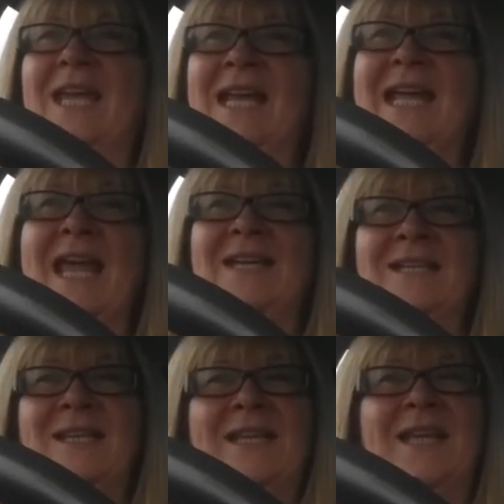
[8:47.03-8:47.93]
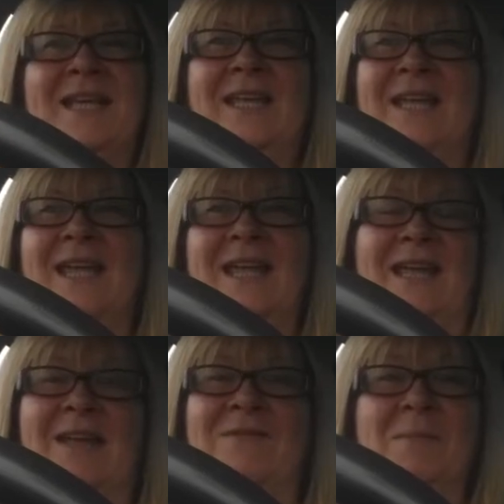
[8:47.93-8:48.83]
And
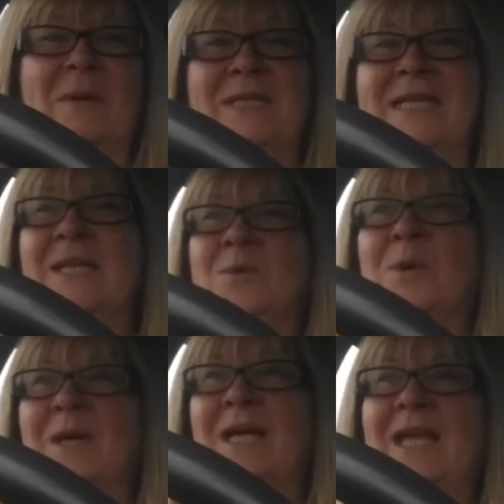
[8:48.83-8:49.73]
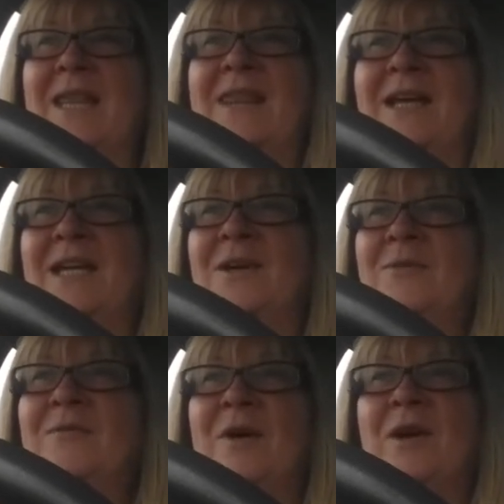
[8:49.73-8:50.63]
again, everybody, you know, thank
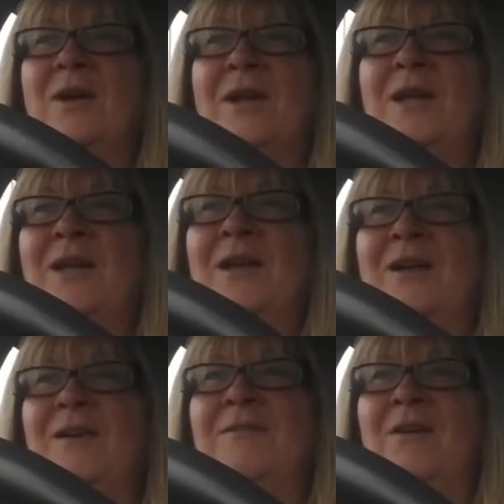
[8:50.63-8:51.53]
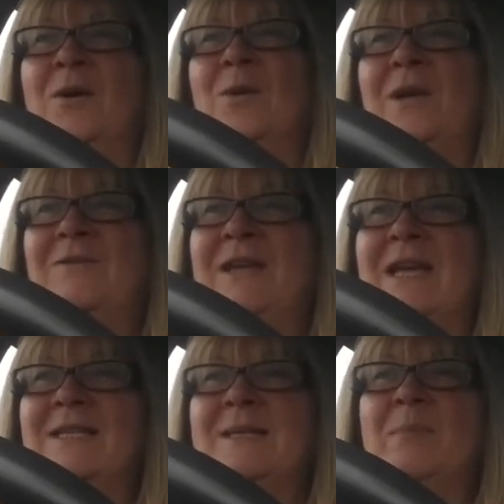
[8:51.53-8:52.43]
you for all of
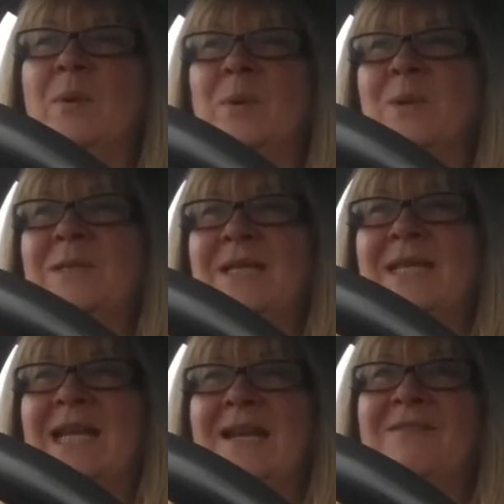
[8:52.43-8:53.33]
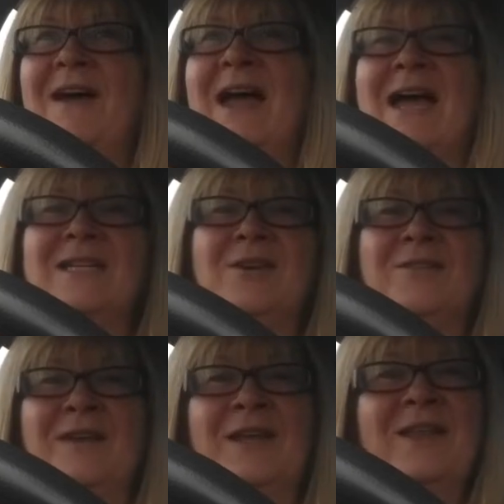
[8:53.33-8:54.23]
your support that I've had
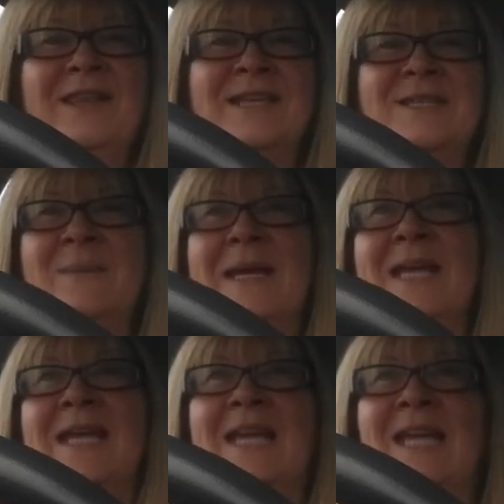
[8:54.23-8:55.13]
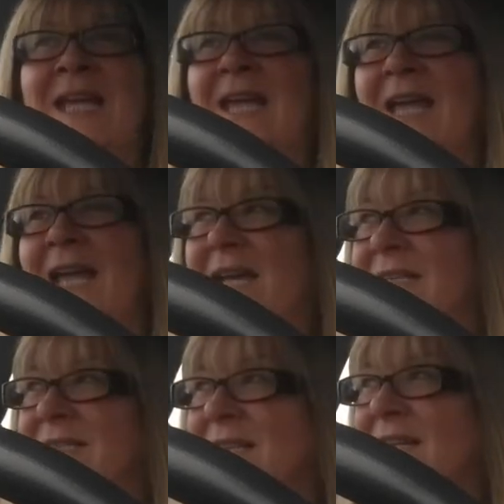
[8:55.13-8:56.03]
of you this week,
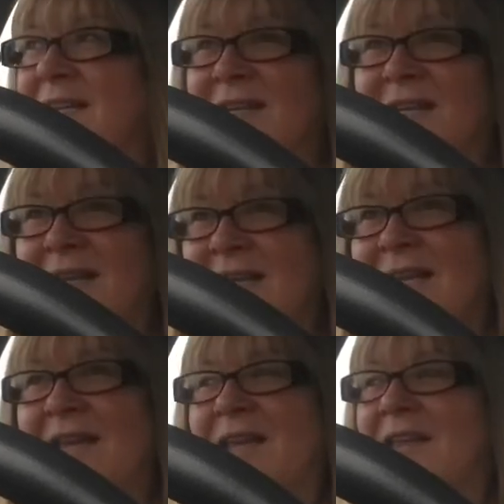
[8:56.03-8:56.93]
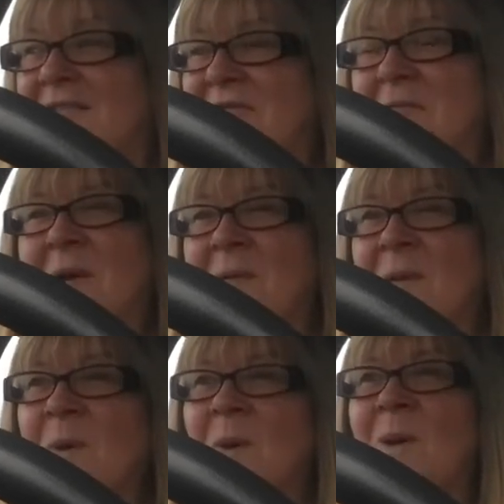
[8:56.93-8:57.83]
and throughout
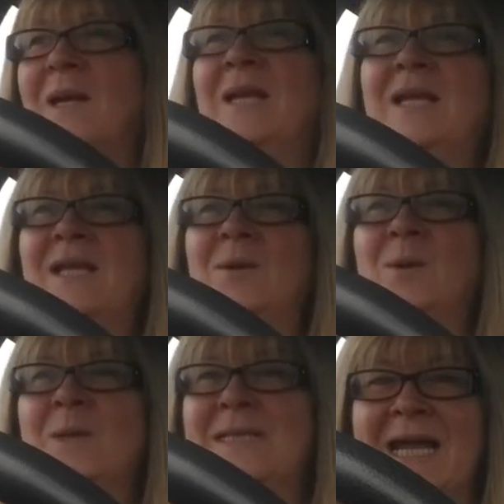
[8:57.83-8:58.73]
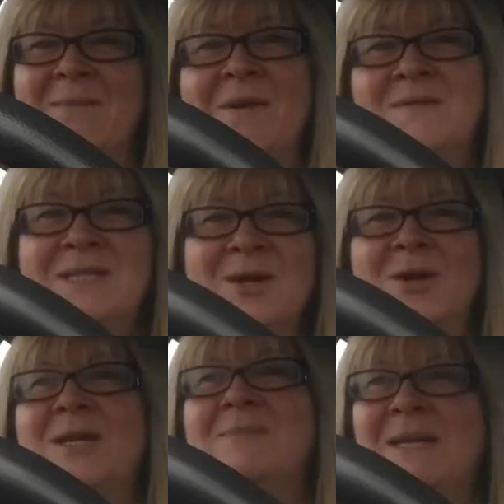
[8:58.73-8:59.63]
the whole time I've
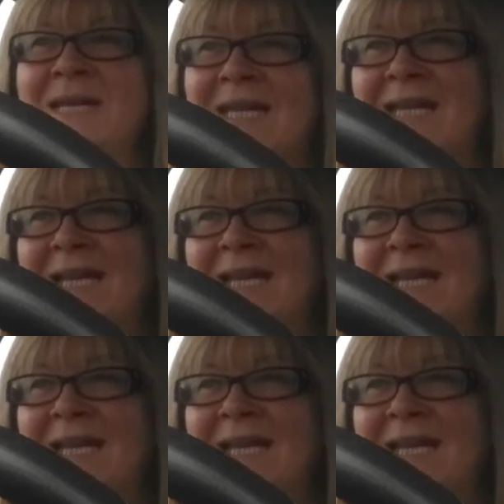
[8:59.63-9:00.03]
started me